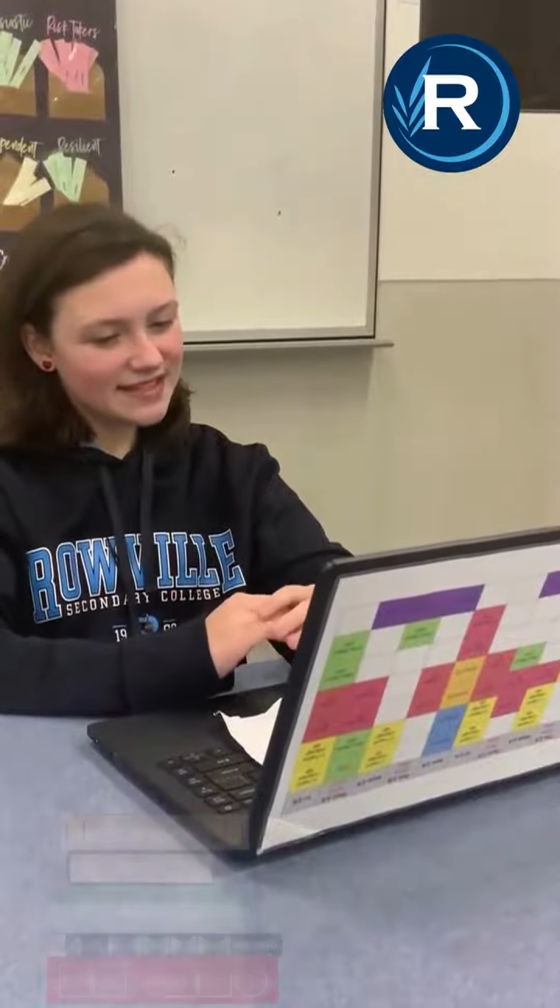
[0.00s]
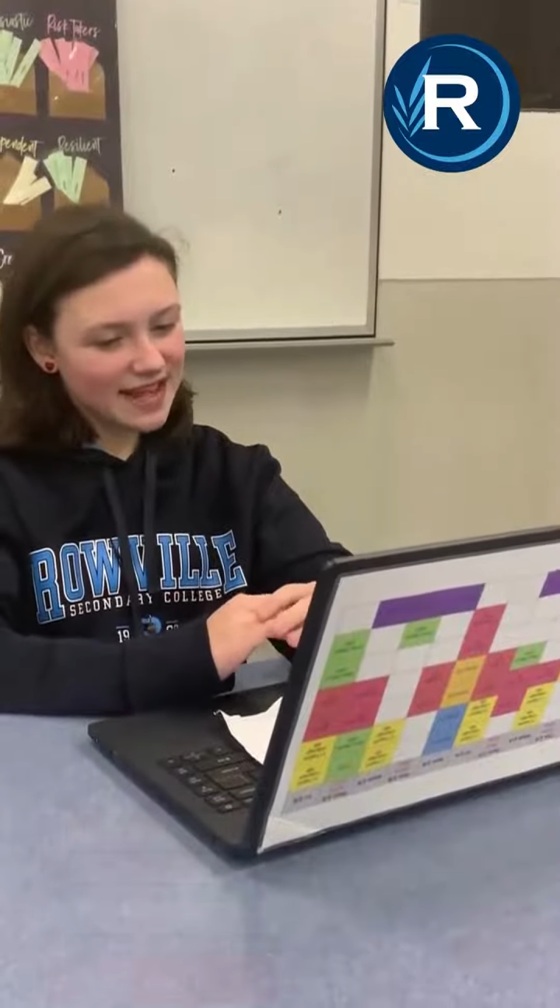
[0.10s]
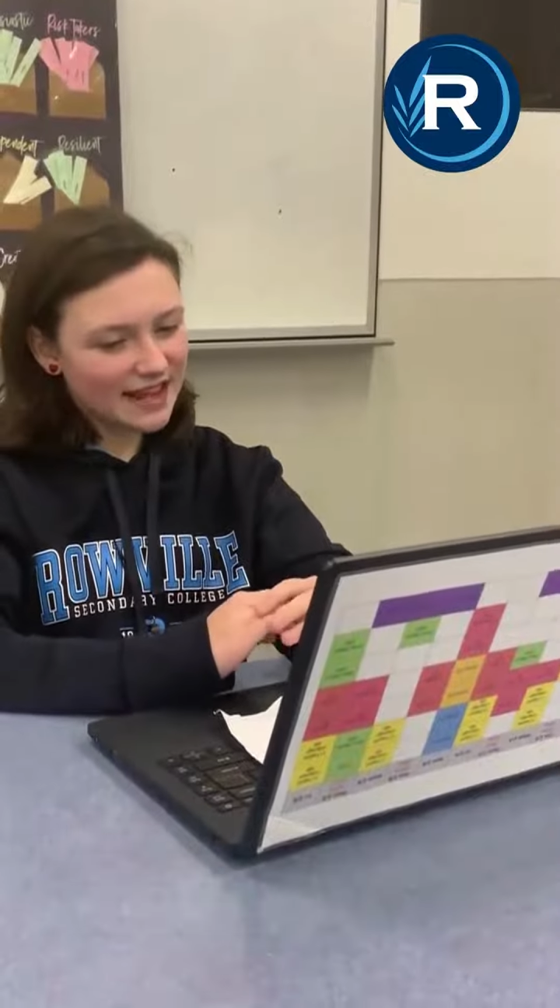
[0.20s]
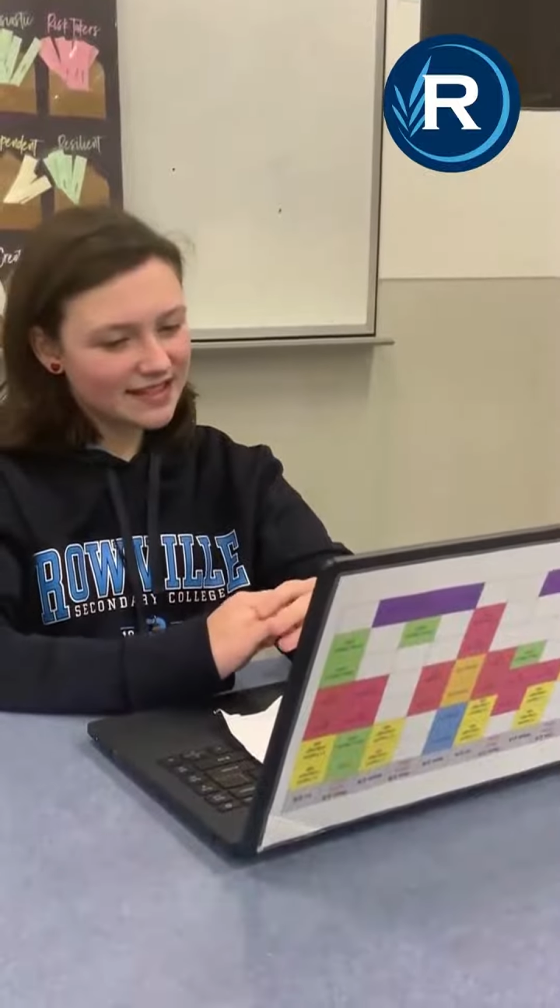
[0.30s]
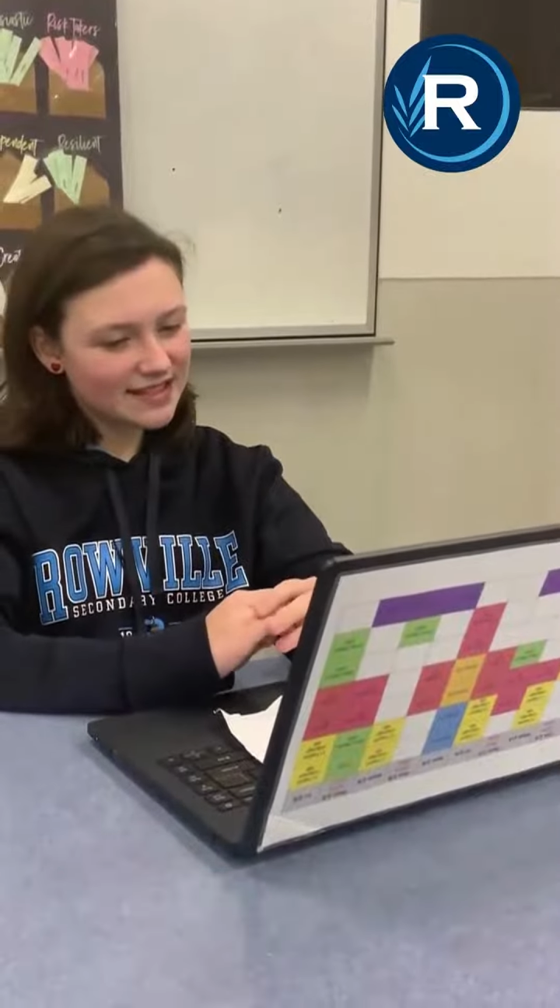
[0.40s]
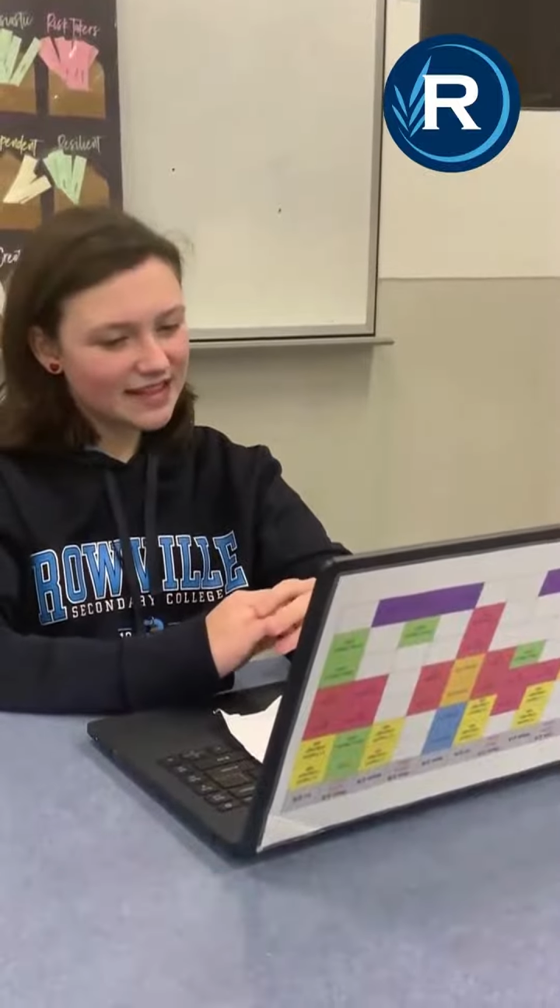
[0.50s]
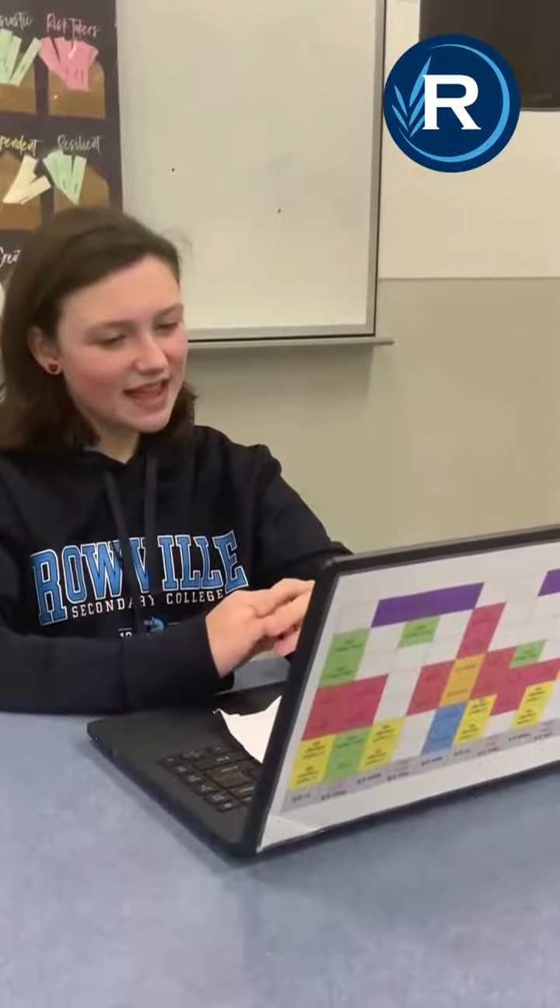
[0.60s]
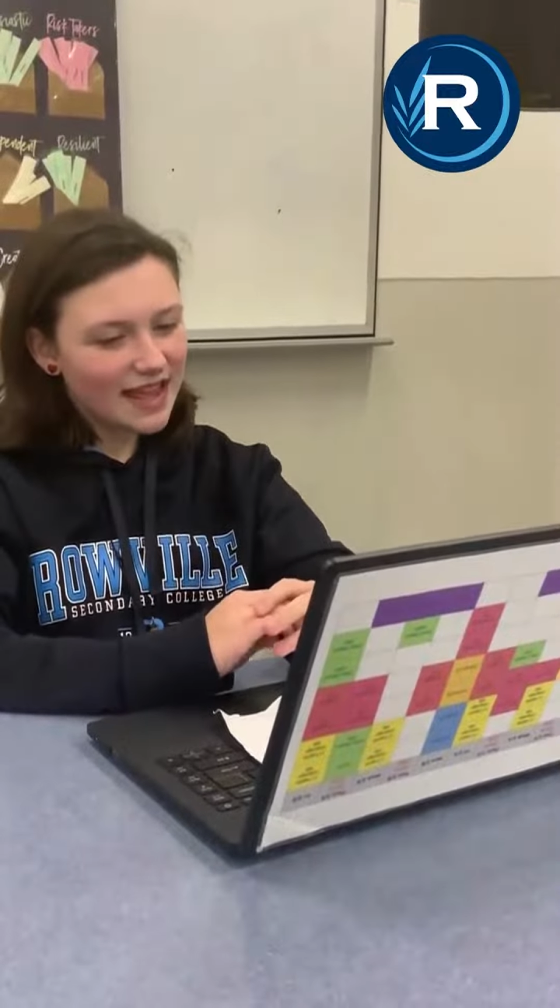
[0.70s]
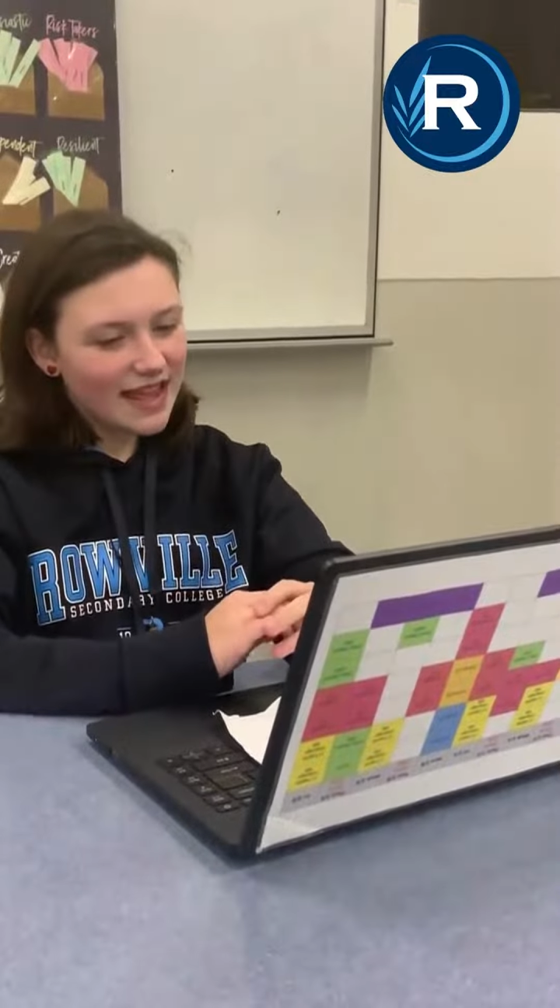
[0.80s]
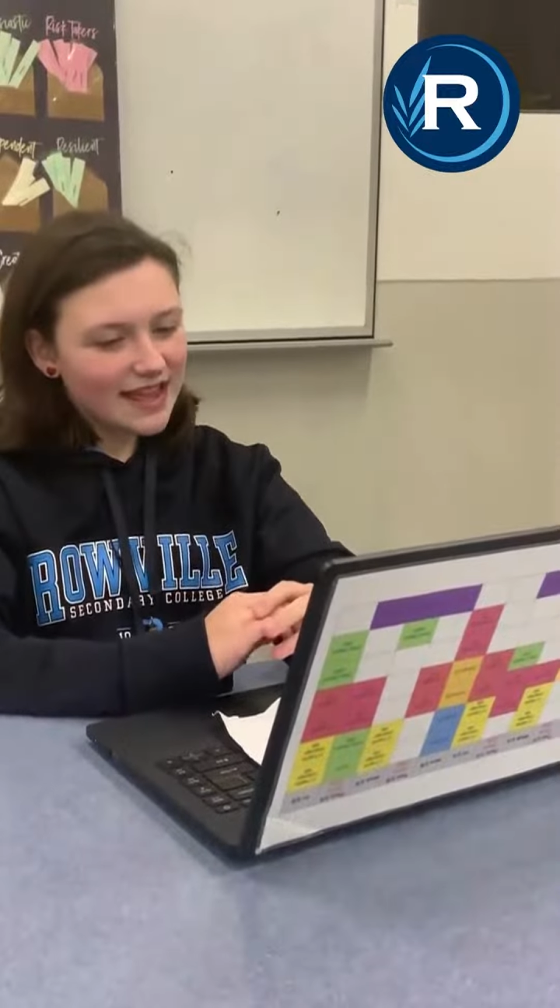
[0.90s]
texts
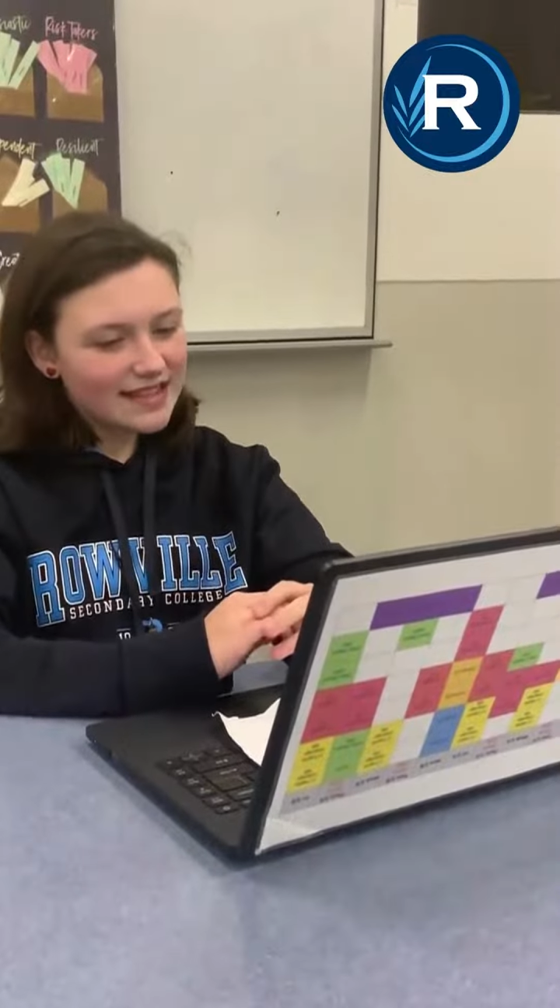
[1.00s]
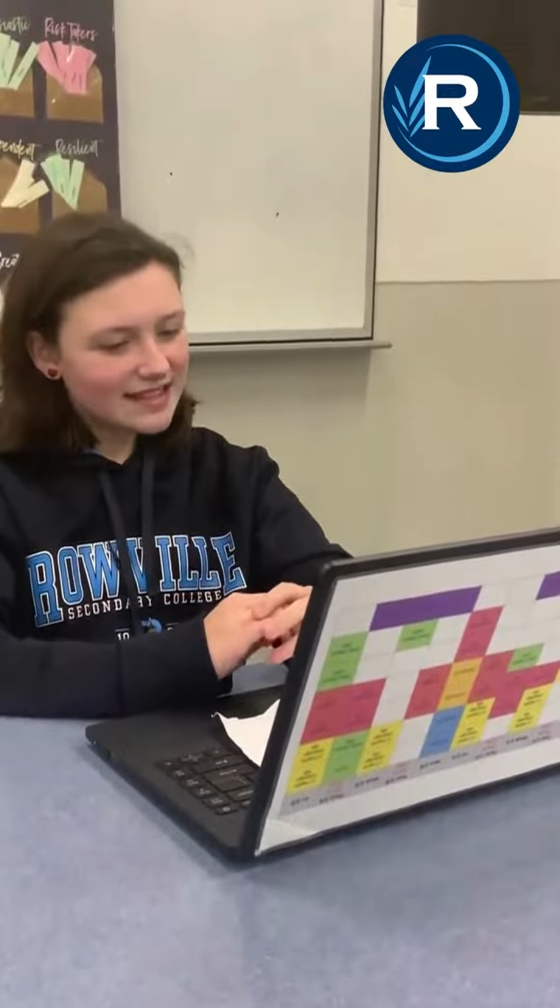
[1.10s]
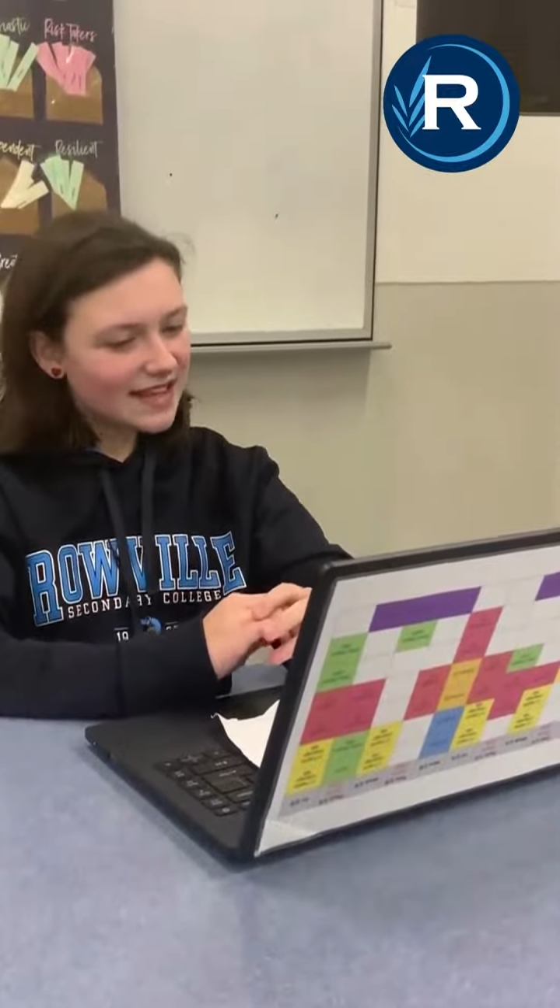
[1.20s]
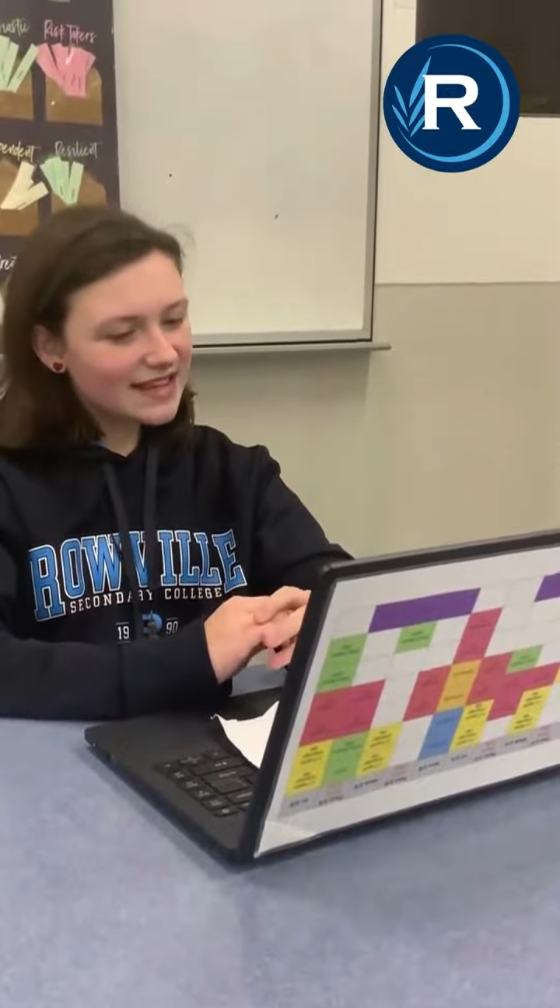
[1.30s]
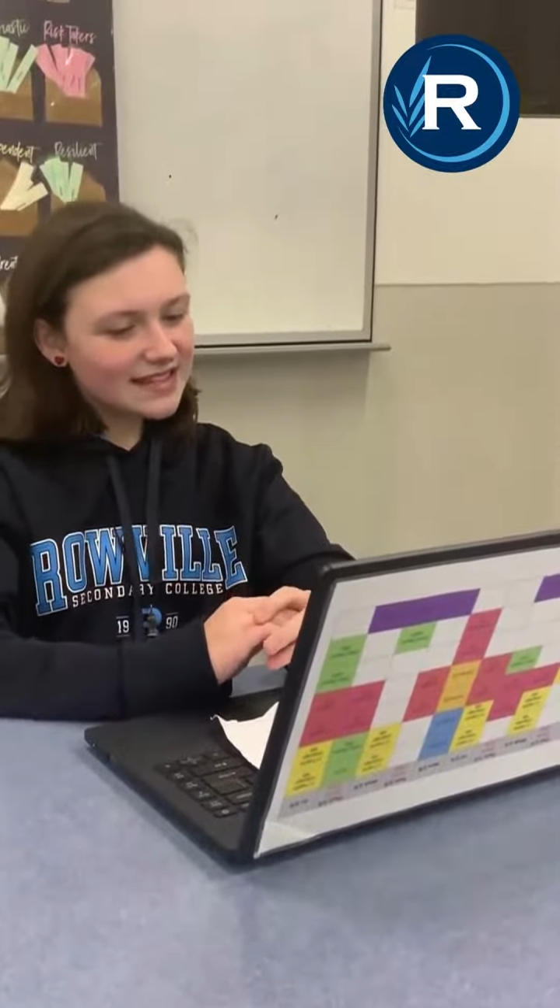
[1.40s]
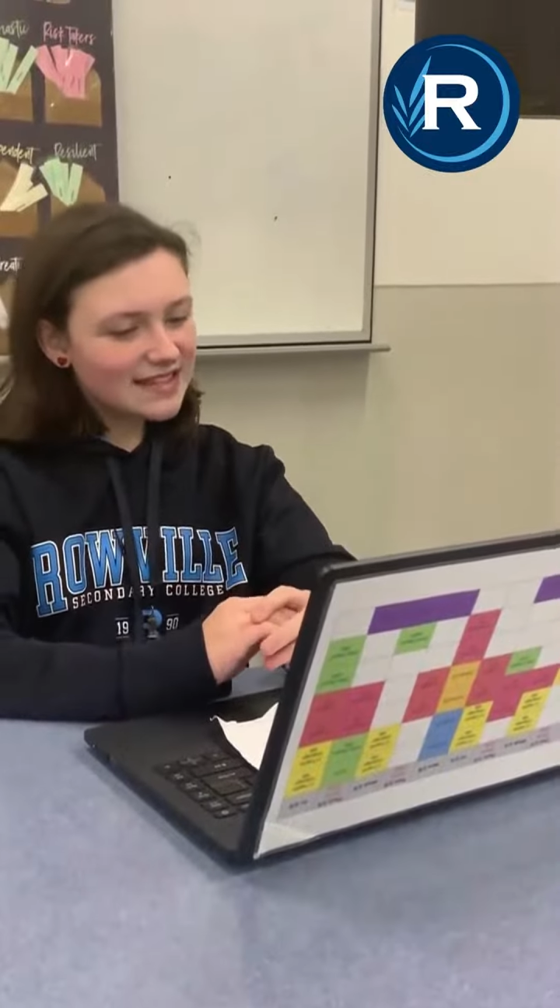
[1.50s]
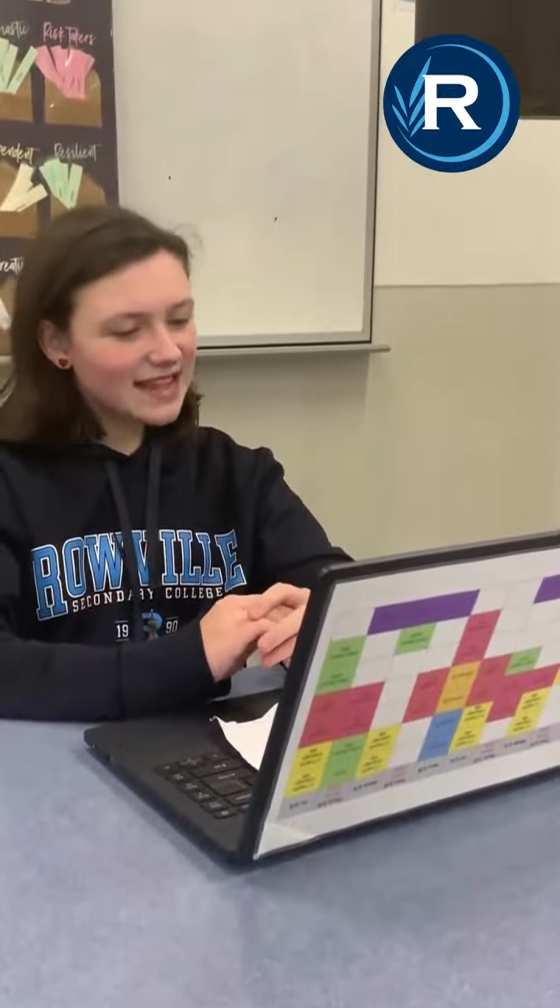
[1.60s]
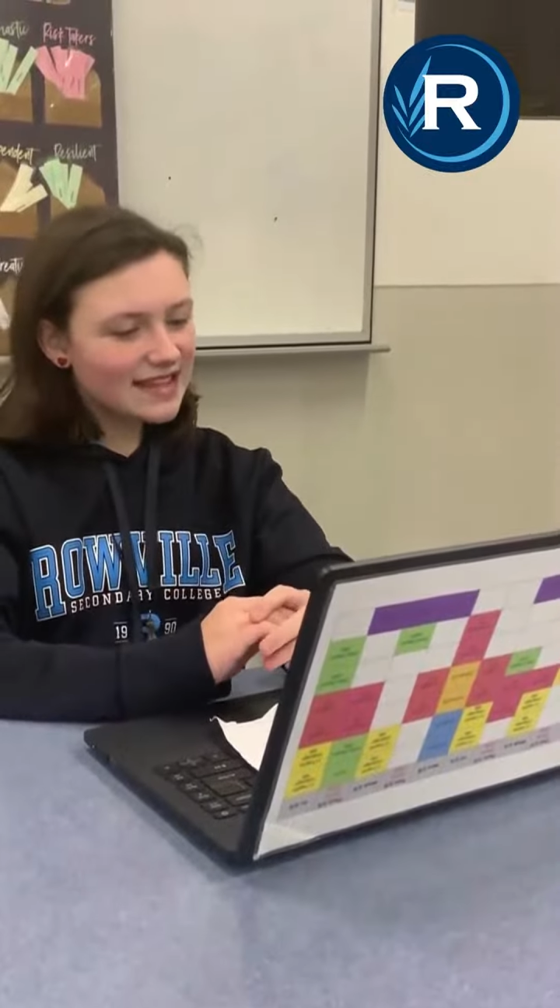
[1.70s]
is key to their